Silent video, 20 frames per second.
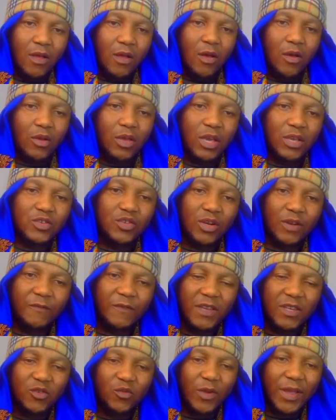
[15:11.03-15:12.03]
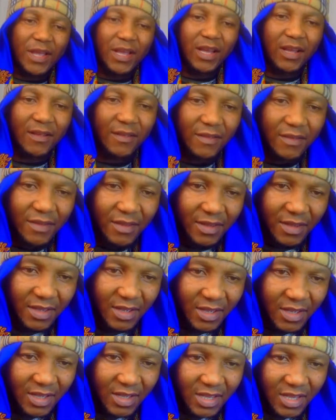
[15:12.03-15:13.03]
Okay, so the first worker
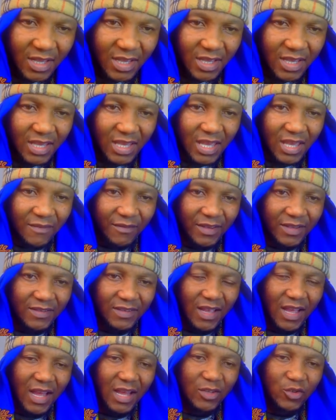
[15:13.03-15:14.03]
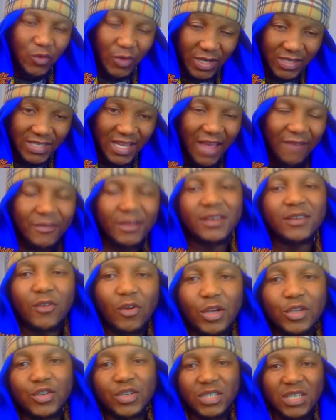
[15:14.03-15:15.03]
give us 27.
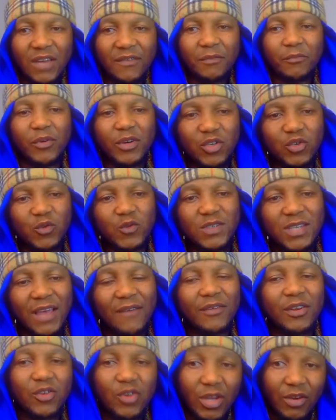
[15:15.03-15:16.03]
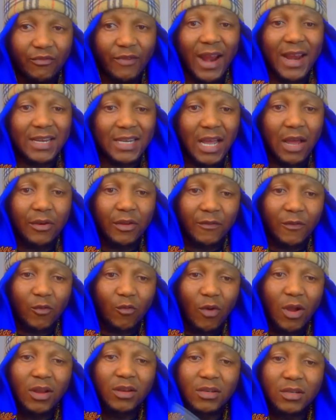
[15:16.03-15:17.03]
Okay, 27.27. You can write down if you
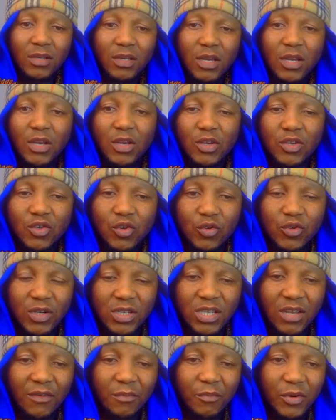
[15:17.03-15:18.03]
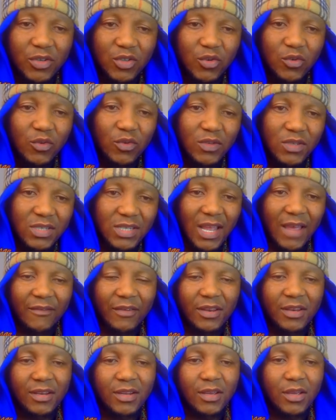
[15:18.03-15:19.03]
want. So
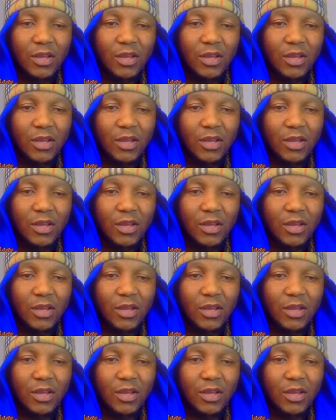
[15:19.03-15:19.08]
27.27.